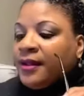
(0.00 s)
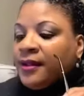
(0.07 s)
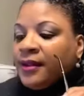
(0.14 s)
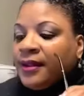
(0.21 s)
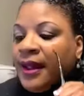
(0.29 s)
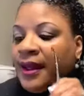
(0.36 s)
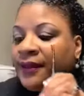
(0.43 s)

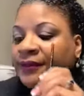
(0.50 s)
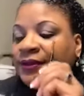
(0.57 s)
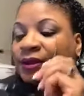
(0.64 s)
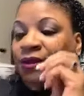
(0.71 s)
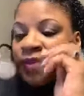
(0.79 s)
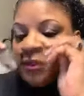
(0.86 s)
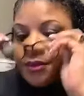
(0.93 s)
Good
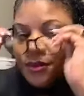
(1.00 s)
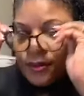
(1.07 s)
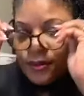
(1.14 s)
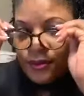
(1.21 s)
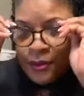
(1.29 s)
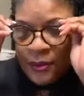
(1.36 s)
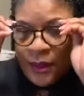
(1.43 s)

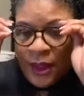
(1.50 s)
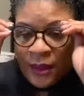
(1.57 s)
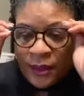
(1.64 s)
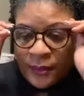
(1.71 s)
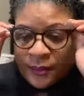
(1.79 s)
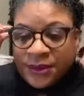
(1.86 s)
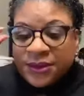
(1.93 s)
afternoon.
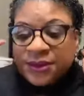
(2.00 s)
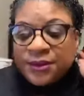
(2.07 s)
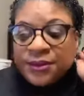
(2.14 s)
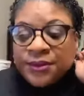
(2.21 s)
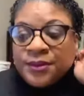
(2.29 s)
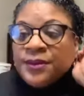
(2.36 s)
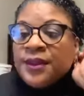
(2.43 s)
Welcome
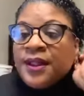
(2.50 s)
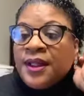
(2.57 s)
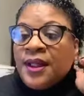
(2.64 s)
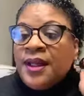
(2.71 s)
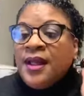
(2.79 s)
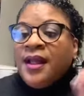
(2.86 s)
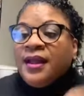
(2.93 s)
to
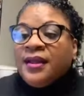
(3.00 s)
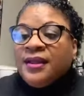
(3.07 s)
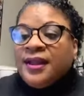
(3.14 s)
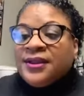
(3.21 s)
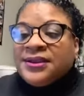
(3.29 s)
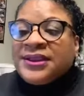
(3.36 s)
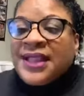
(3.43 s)

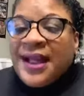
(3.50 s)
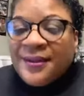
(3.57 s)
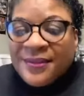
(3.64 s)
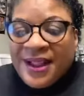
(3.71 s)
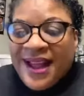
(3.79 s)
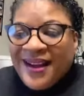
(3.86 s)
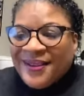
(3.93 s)

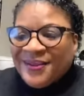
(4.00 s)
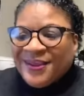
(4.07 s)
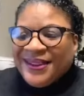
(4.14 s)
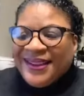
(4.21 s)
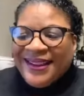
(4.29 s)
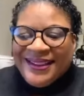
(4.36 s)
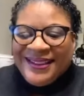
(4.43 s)
Lunchtime Live with
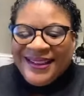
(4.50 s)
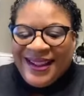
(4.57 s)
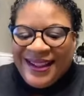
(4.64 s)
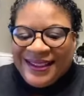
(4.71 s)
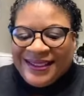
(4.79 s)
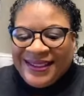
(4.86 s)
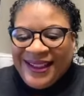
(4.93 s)
Lady
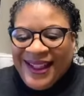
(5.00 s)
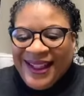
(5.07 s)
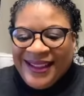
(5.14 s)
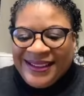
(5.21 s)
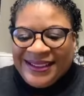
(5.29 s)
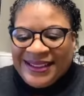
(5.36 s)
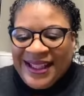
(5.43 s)
Docta.
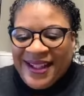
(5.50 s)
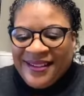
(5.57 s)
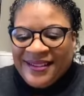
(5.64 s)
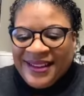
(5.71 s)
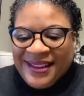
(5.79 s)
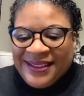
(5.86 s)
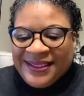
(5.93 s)
Hey,
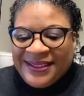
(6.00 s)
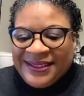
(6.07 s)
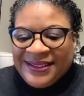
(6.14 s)
Sarah.